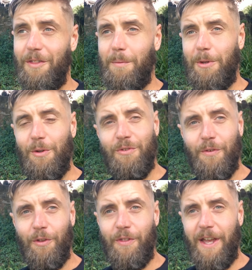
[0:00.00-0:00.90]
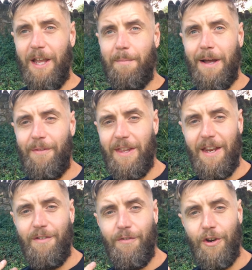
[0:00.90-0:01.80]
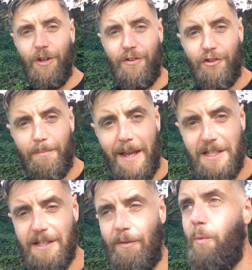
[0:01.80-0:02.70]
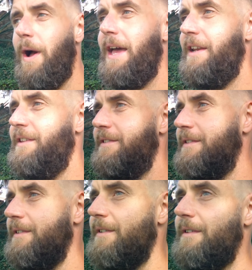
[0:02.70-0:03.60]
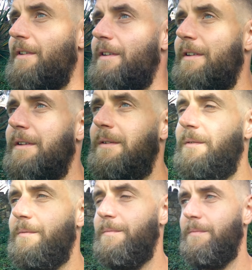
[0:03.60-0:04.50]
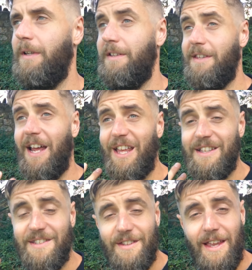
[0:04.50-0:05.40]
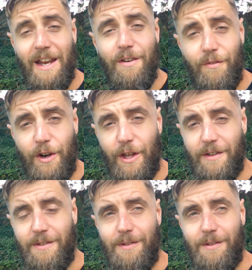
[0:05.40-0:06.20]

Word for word: the beautiful thing about the infinite space of awareness is that it's infinite.